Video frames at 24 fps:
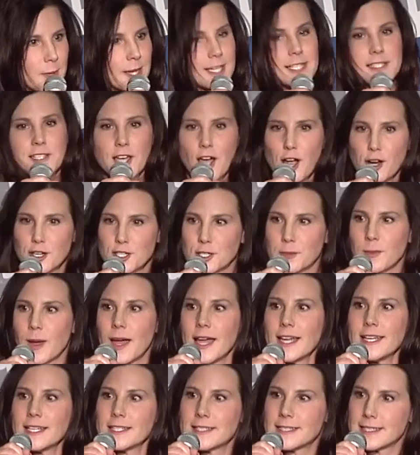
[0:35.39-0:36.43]
about a doctor
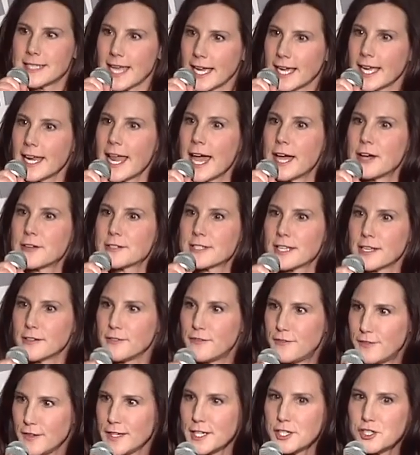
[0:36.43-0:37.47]
buying his second house
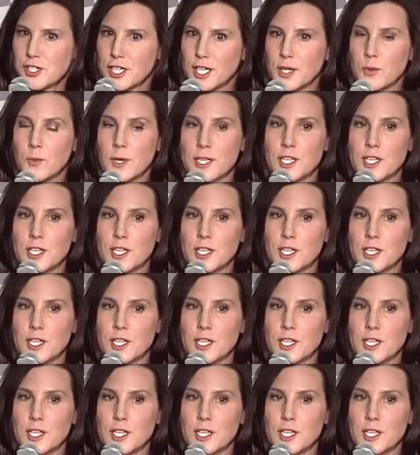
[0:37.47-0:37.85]
on Fiji